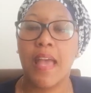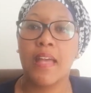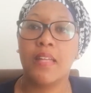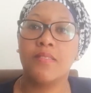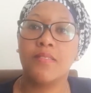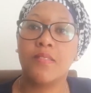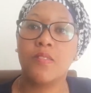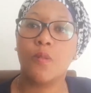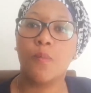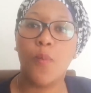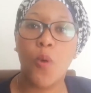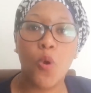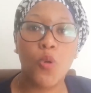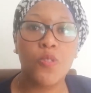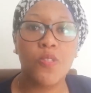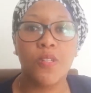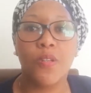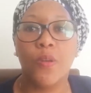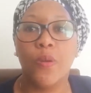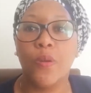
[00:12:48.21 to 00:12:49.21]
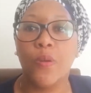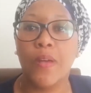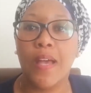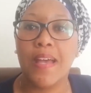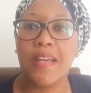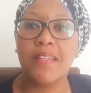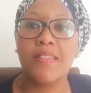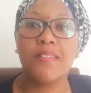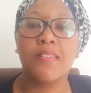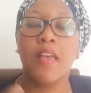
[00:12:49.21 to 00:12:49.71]
and supporting her
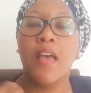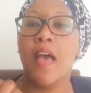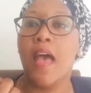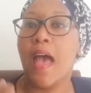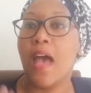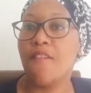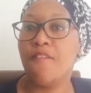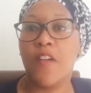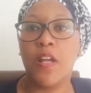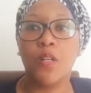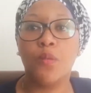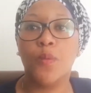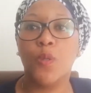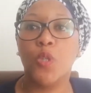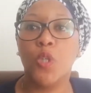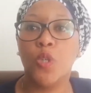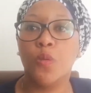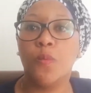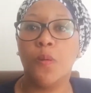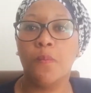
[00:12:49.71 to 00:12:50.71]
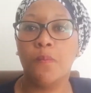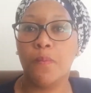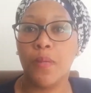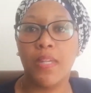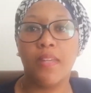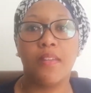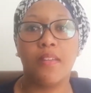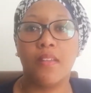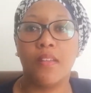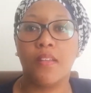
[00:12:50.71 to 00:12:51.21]
as a valuable human
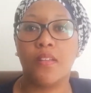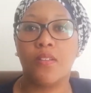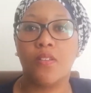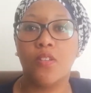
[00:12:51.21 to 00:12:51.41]
being.